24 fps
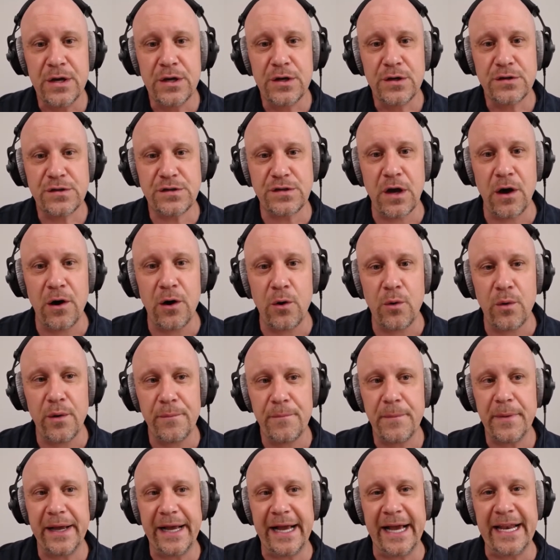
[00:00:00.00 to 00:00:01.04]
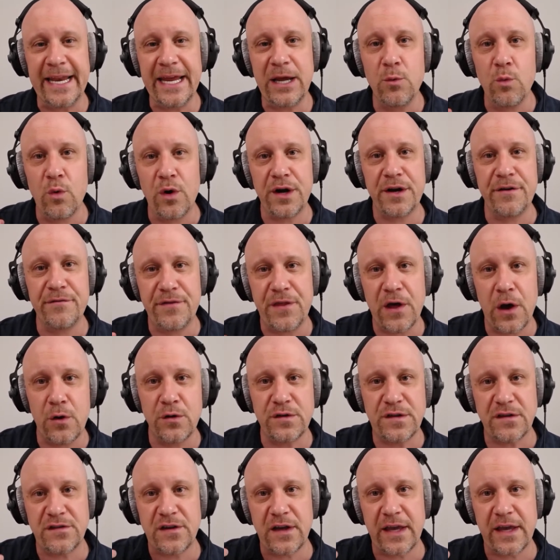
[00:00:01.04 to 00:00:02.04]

So any one of those is a